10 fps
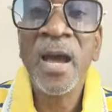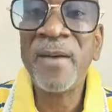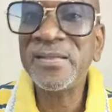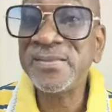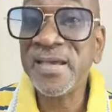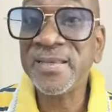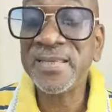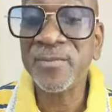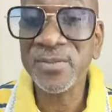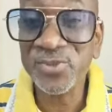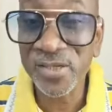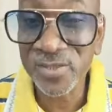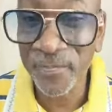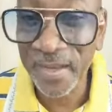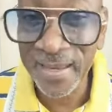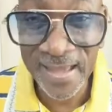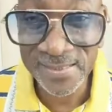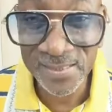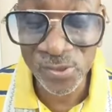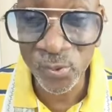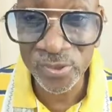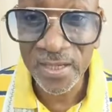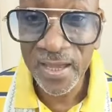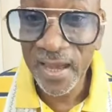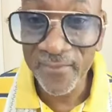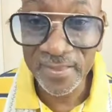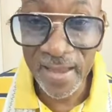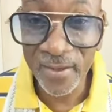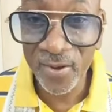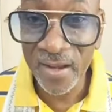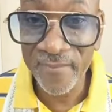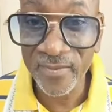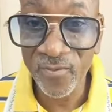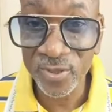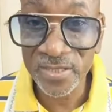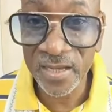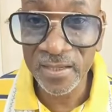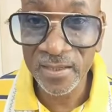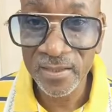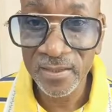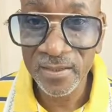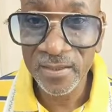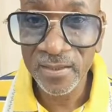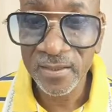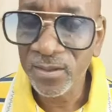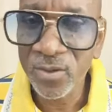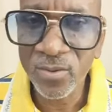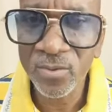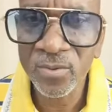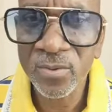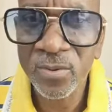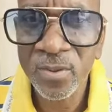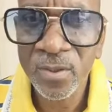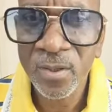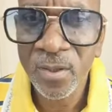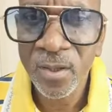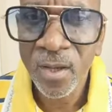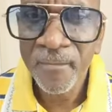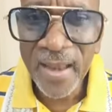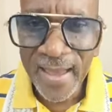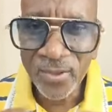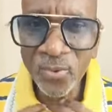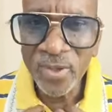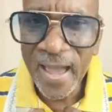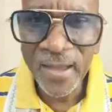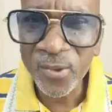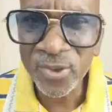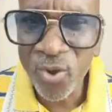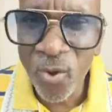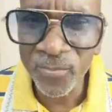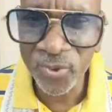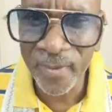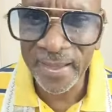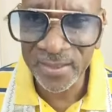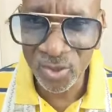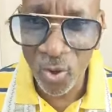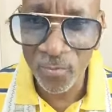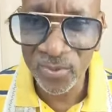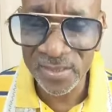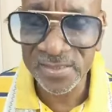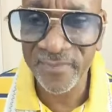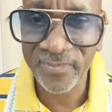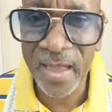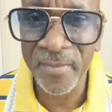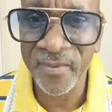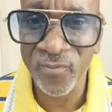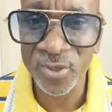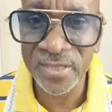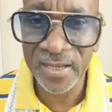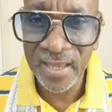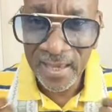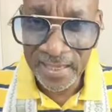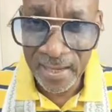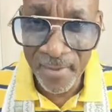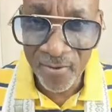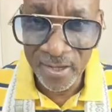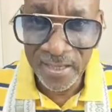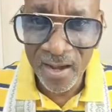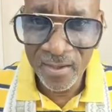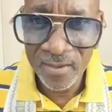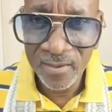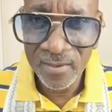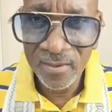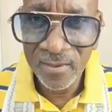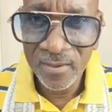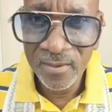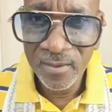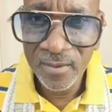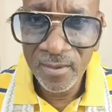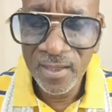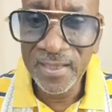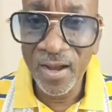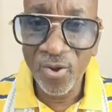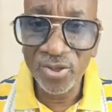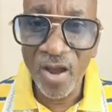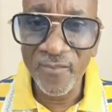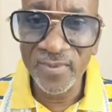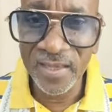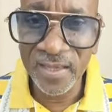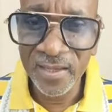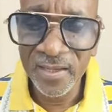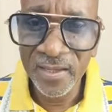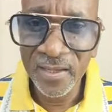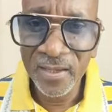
Am I saying that you must dress up in a nice suit every time you're going to have devotion? No. But I don't, I couldn't come to my, come to this time of devotion in a marina, in a cutoff thing.